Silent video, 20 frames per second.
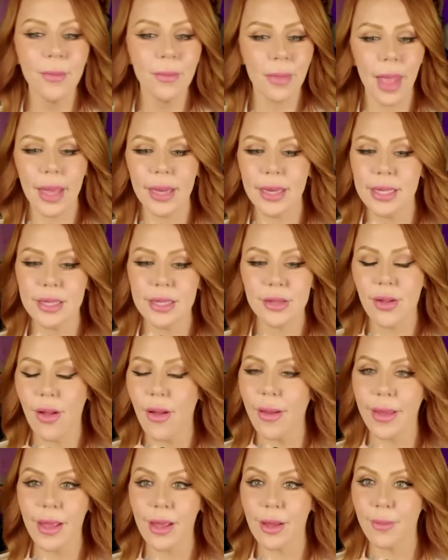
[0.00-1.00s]
And he's
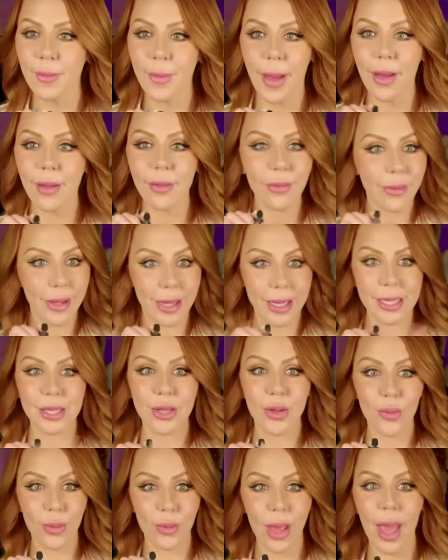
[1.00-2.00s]
talking about like it's
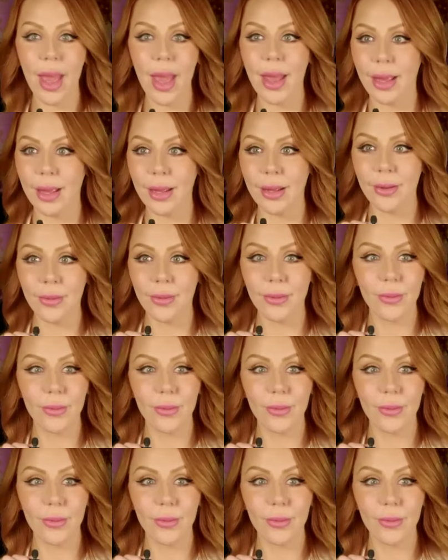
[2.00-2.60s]
okay.